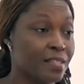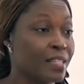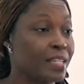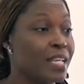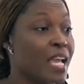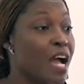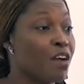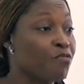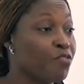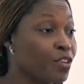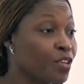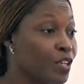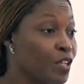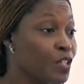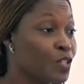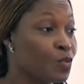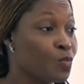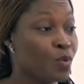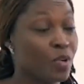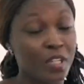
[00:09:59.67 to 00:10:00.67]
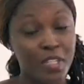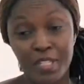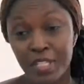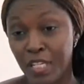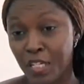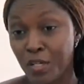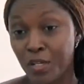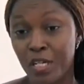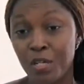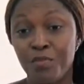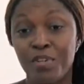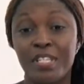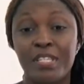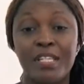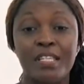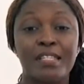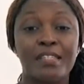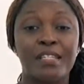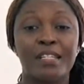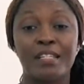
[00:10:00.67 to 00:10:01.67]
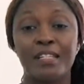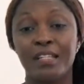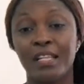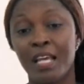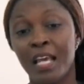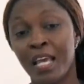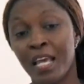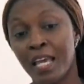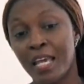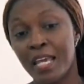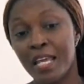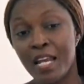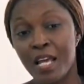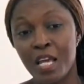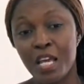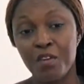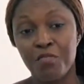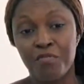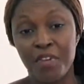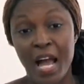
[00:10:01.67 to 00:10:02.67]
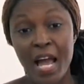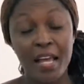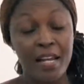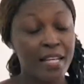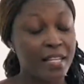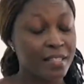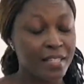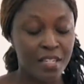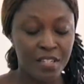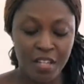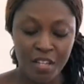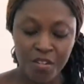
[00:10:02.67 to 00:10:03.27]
to the Africans who continually resisted in violent and